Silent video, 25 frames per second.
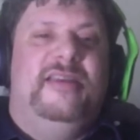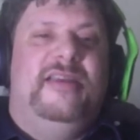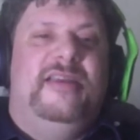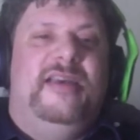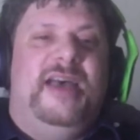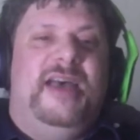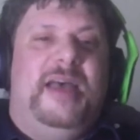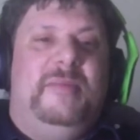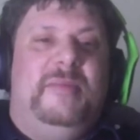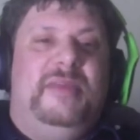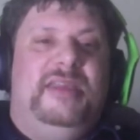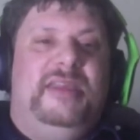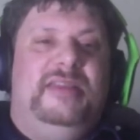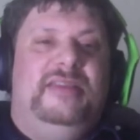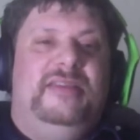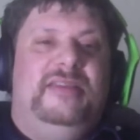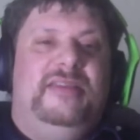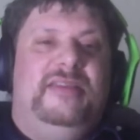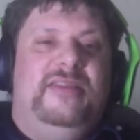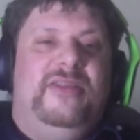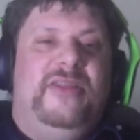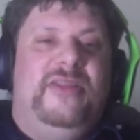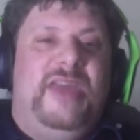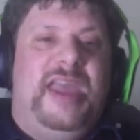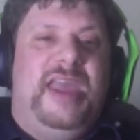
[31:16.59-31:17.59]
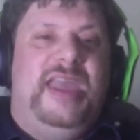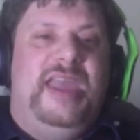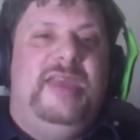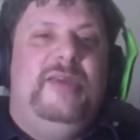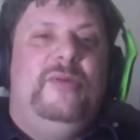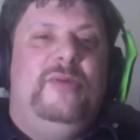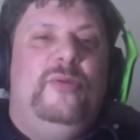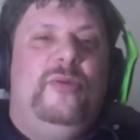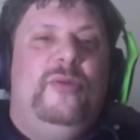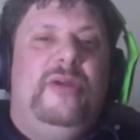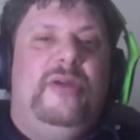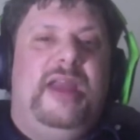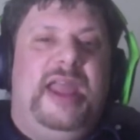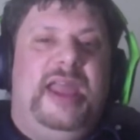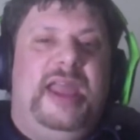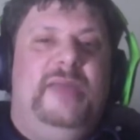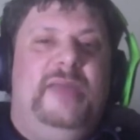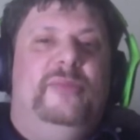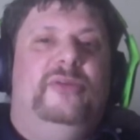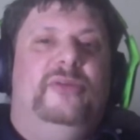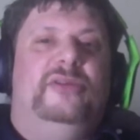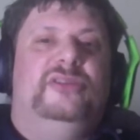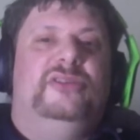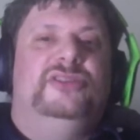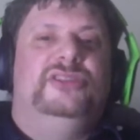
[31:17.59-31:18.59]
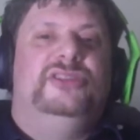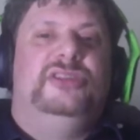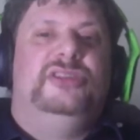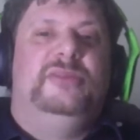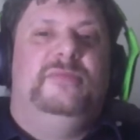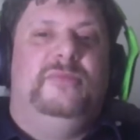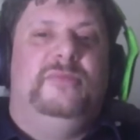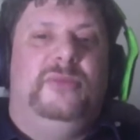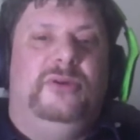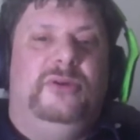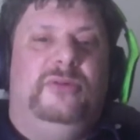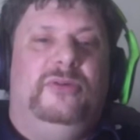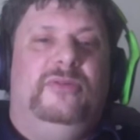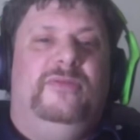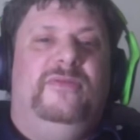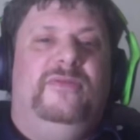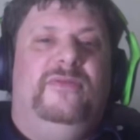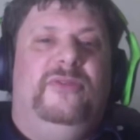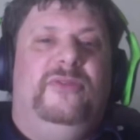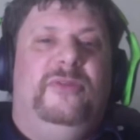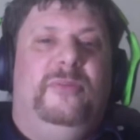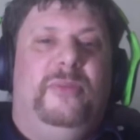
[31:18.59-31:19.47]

I mean, they were able to move the ball.